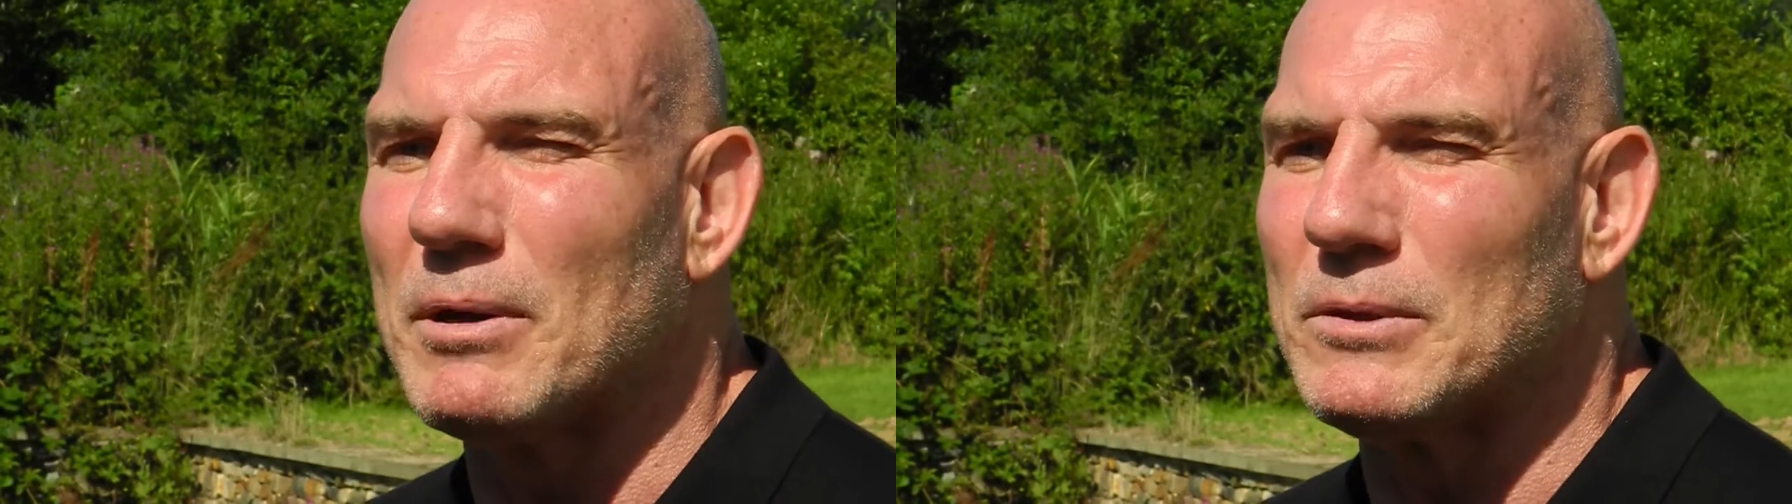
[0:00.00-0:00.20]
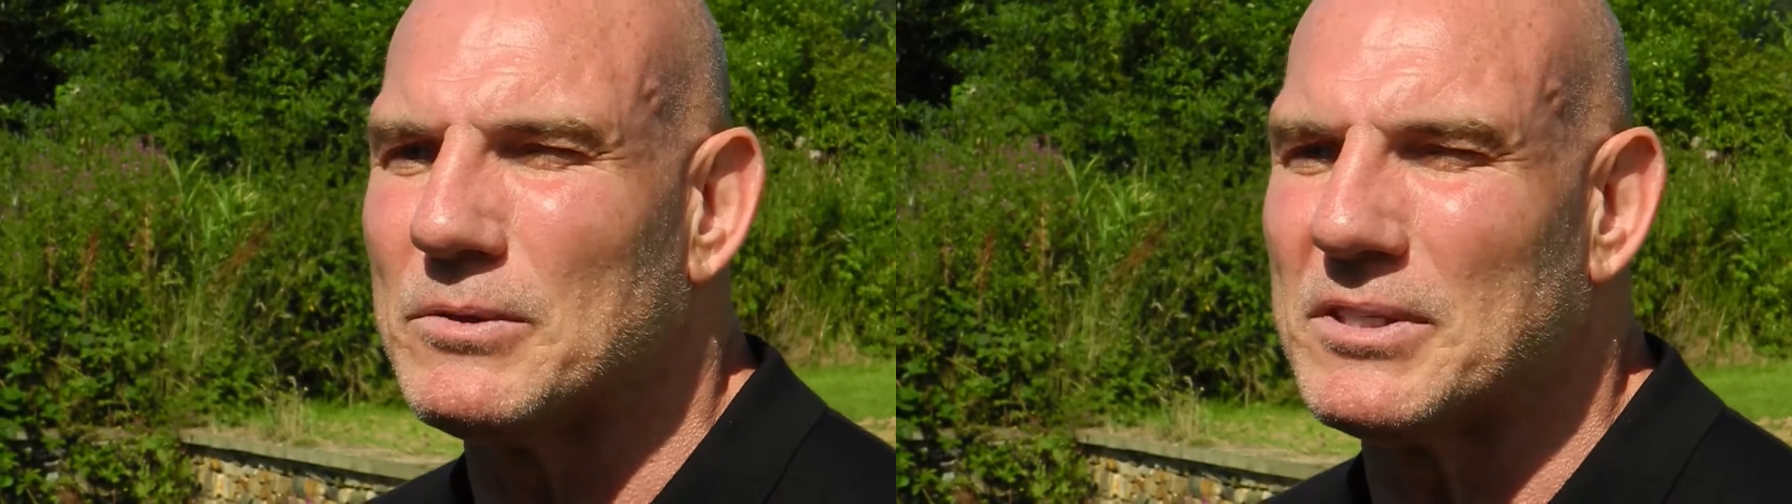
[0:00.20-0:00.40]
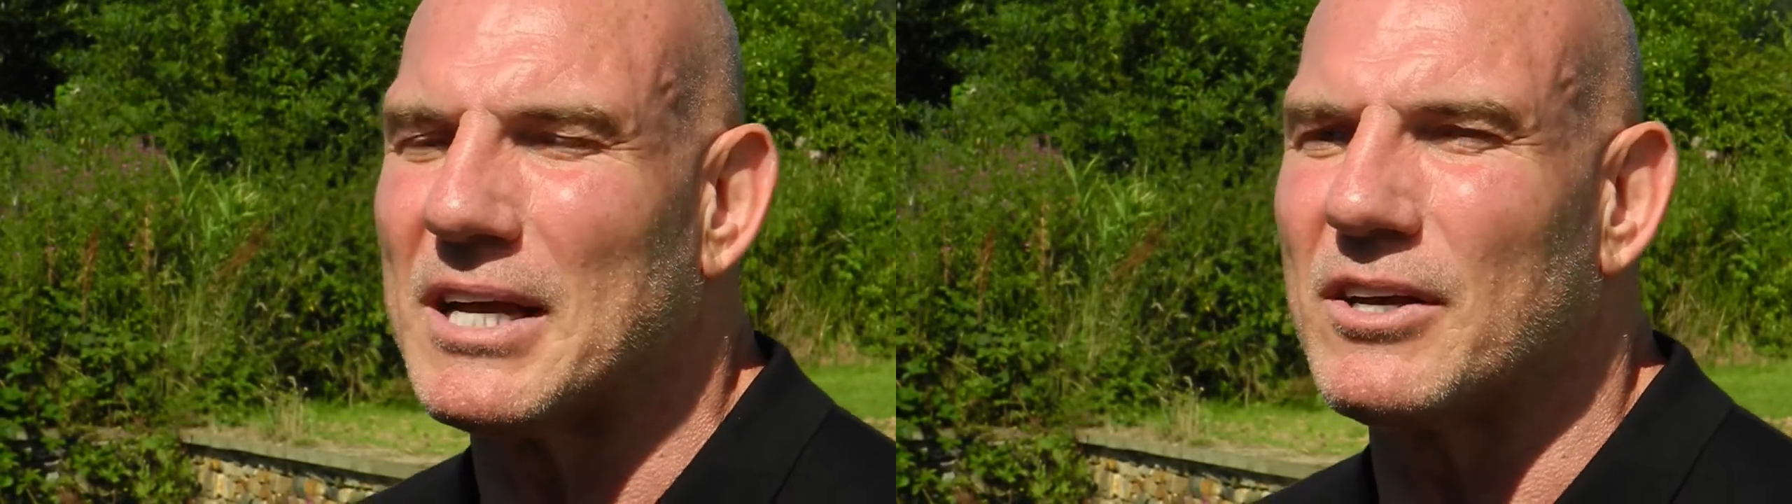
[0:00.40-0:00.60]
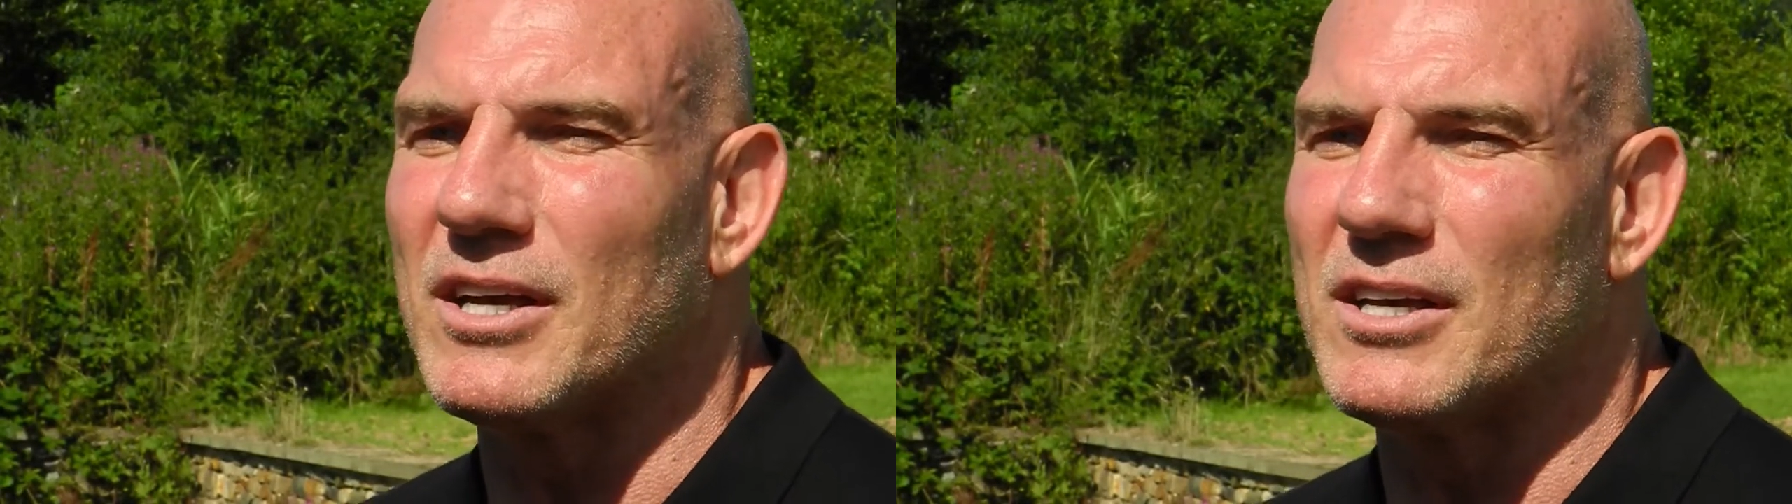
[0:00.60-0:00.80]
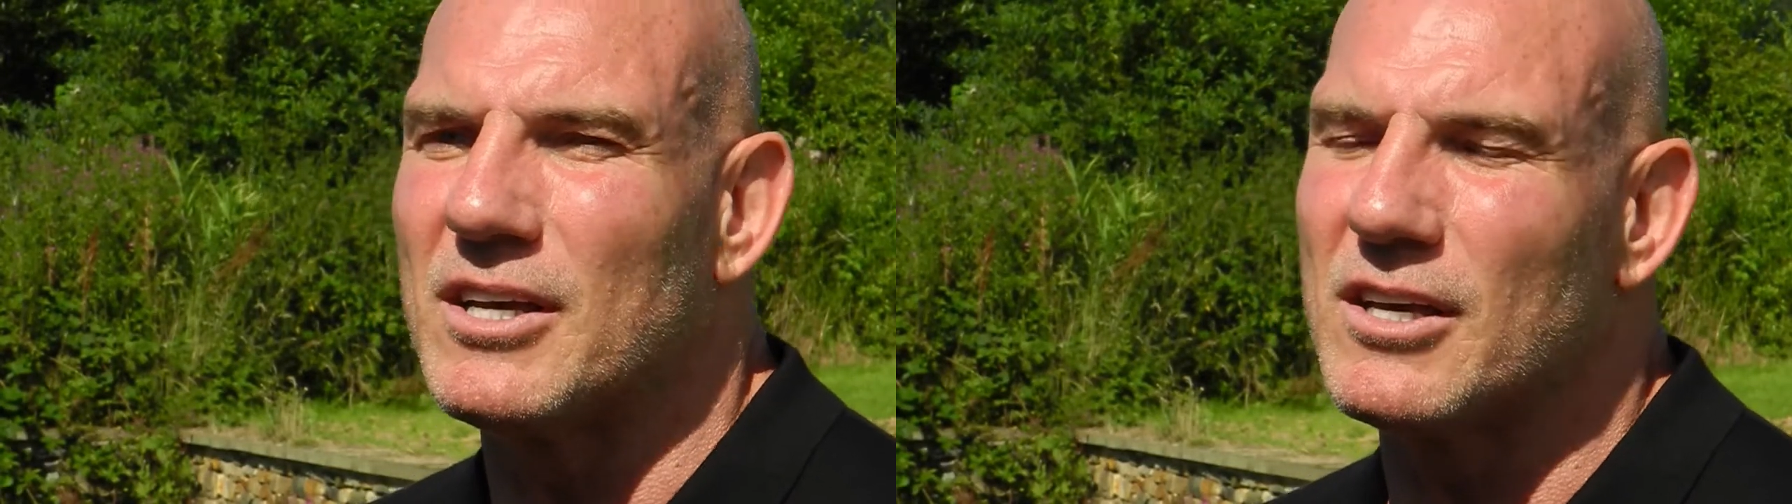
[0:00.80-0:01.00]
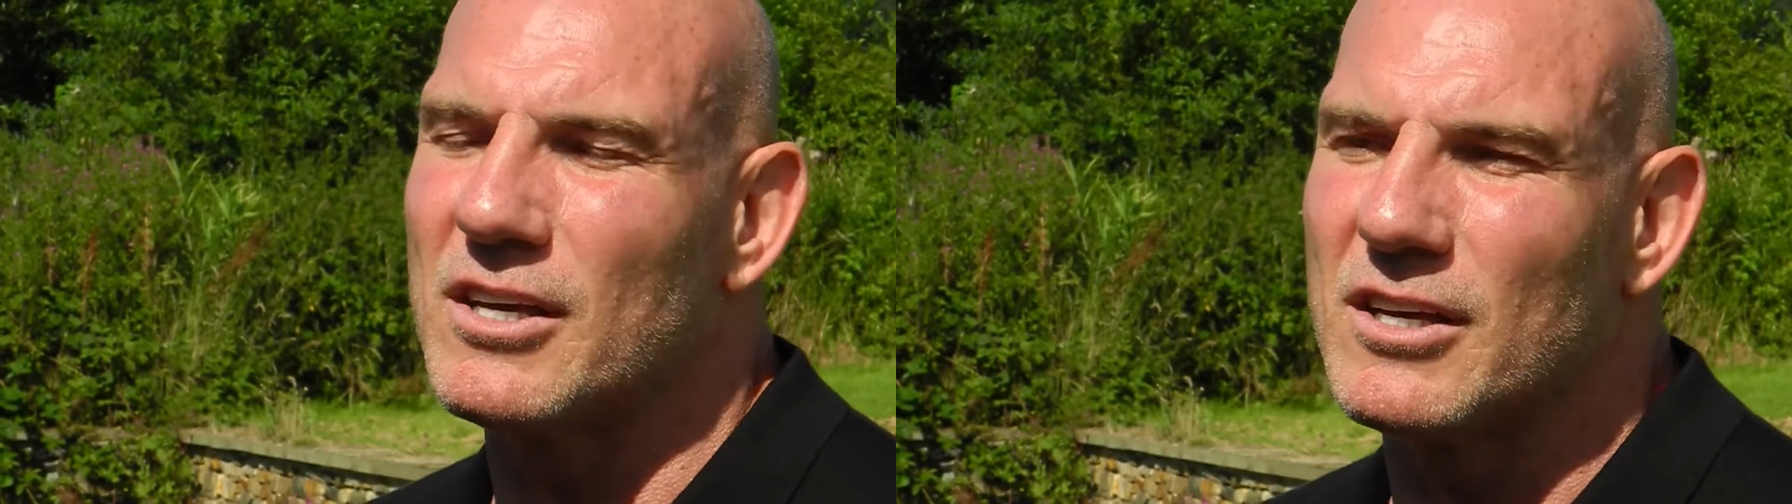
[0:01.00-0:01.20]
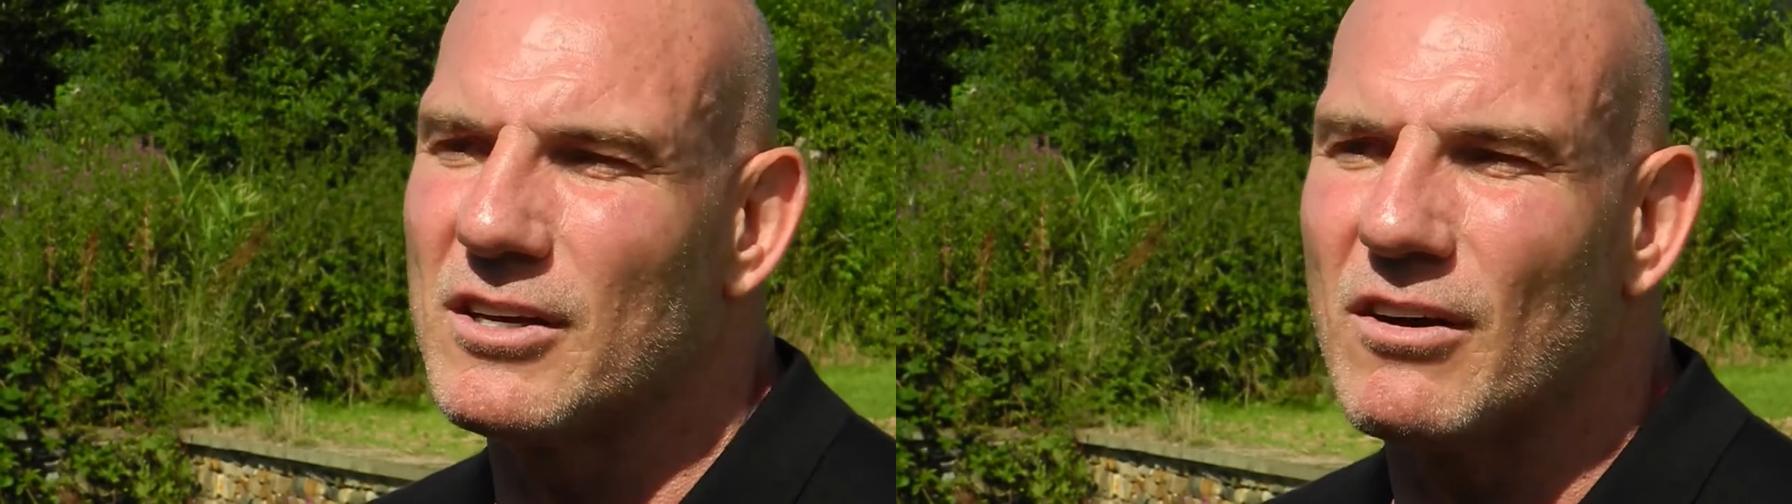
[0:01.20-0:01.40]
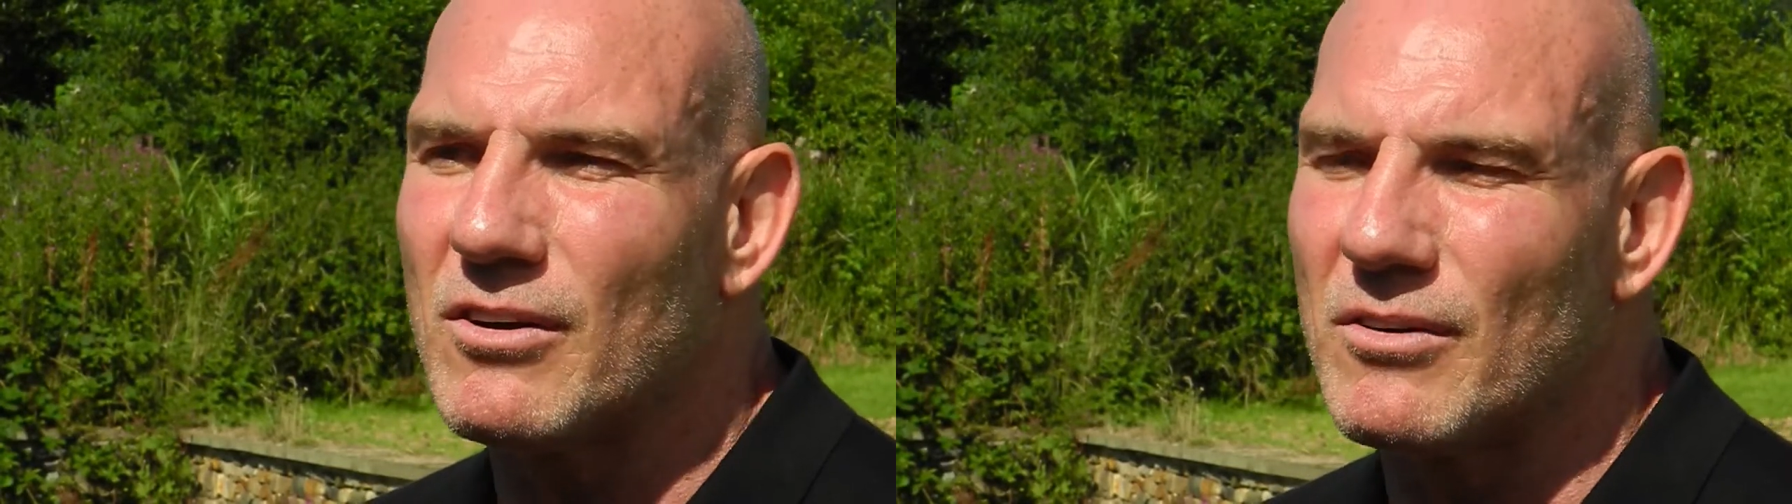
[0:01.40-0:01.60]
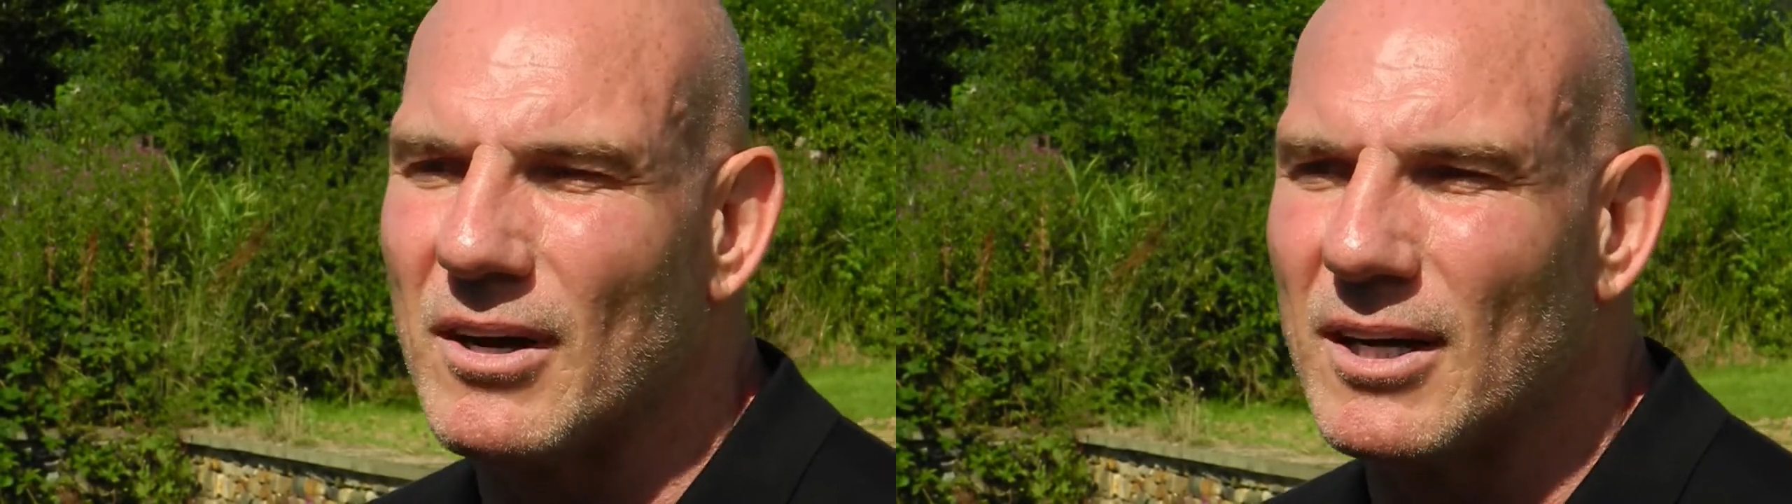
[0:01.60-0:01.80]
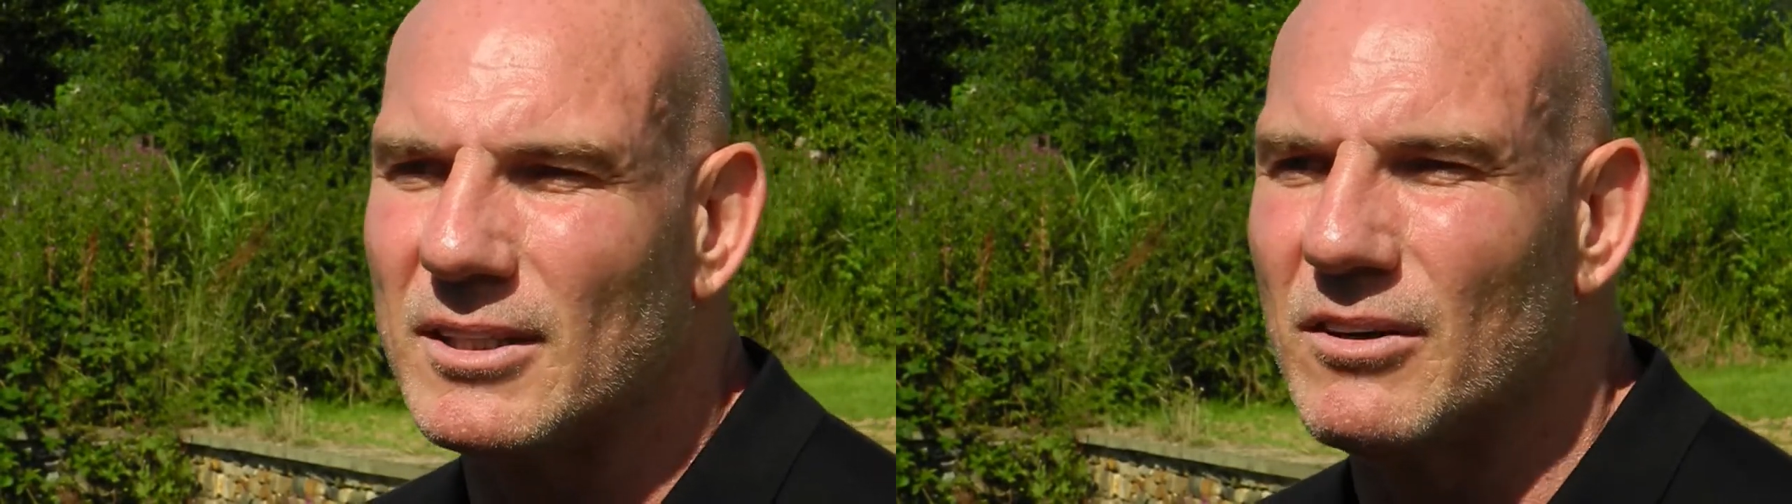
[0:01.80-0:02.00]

people used to say, "You're not all right.